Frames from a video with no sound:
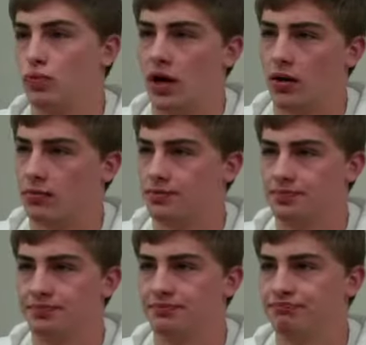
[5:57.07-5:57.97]
Well,
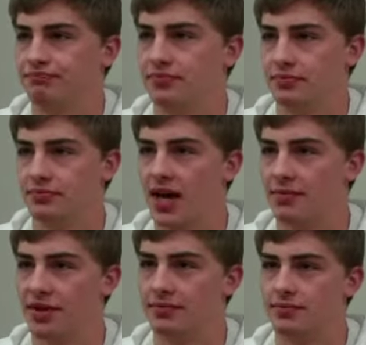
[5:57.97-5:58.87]

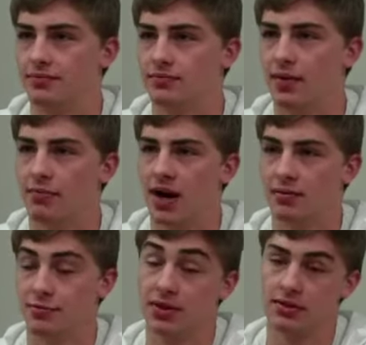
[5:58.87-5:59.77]
I mean, my
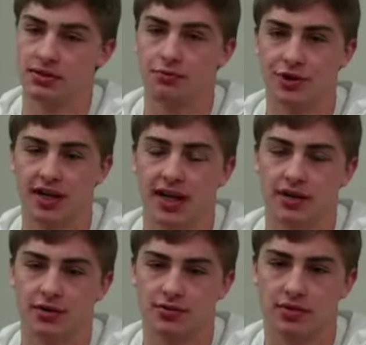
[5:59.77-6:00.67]
mom's been
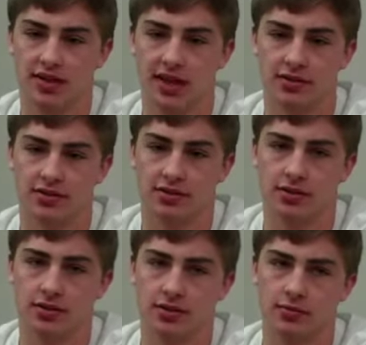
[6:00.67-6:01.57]
re-diagnosed with
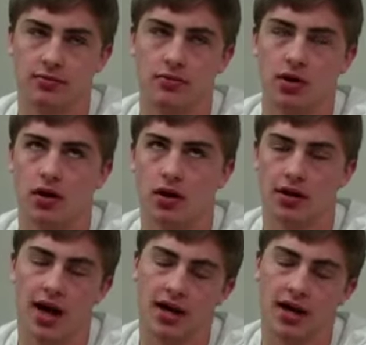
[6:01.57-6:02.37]
cancer in